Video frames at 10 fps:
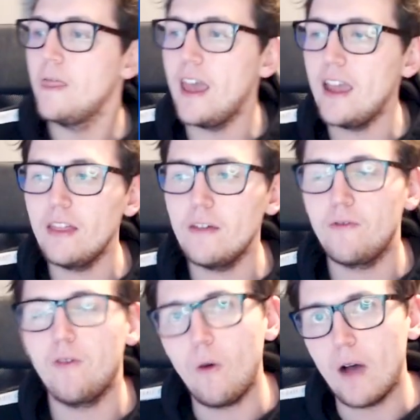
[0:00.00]
They are the
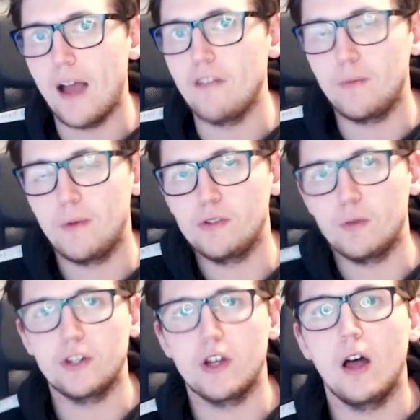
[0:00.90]
four attributes
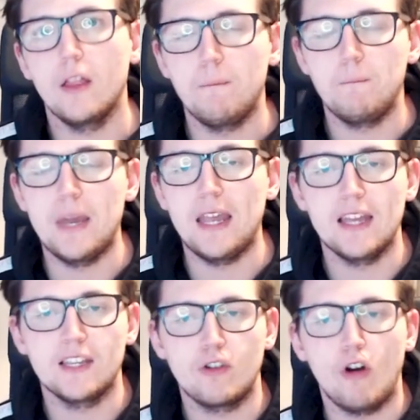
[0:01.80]
which are the
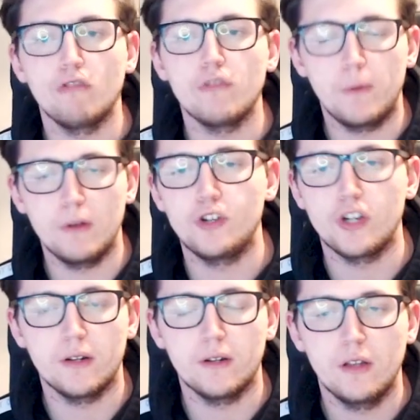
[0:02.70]
biggest
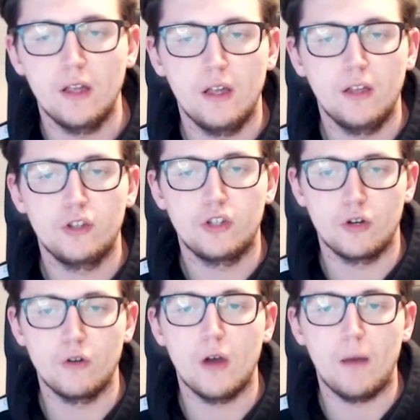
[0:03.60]
contribution
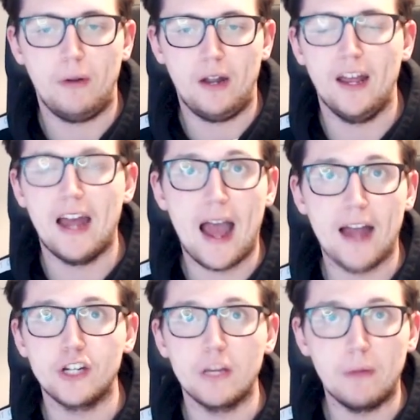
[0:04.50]
to a player
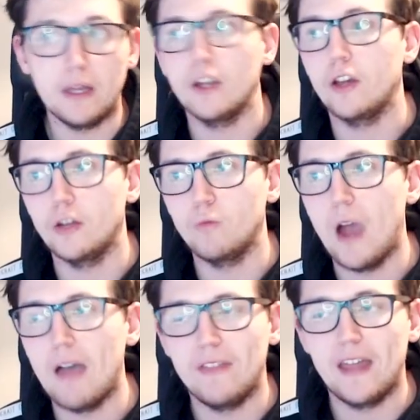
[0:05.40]
actually being good,
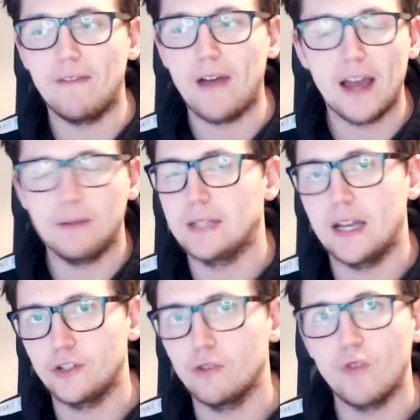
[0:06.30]
whether they have high
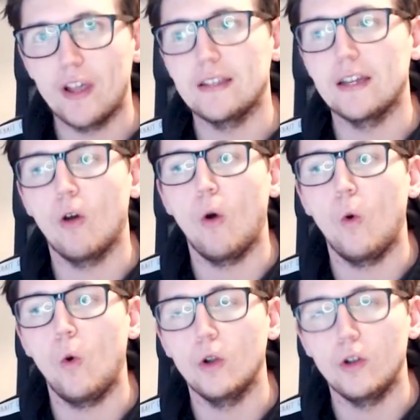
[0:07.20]
potential rating
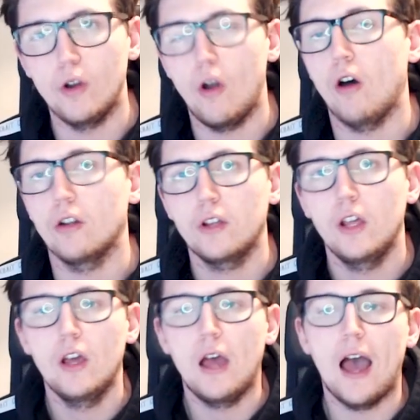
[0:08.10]
or not.
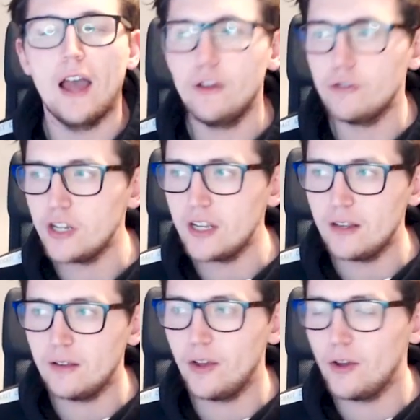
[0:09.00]
I usually
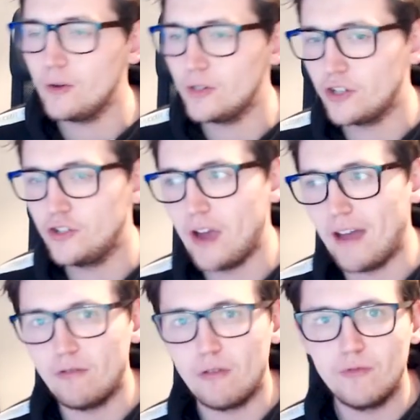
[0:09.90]
use a
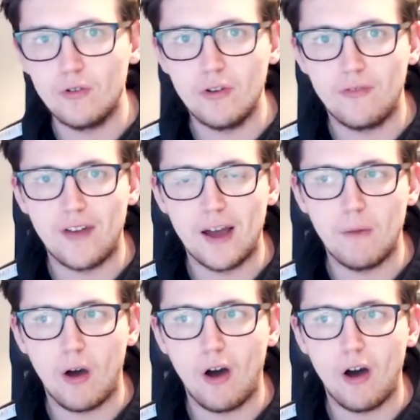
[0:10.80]
general rule of
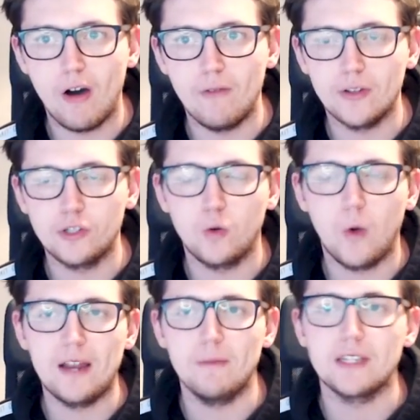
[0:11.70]
thumb of
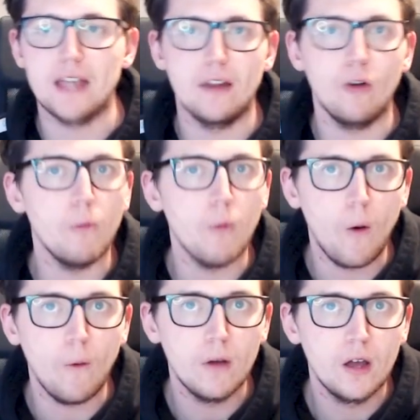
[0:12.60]
20% or
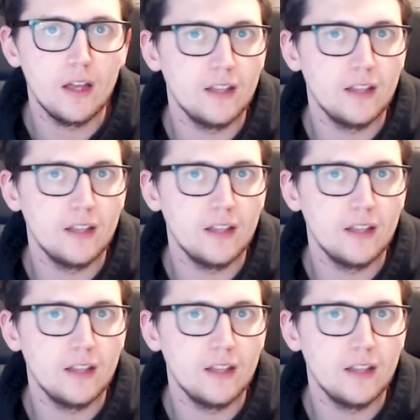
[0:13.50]
more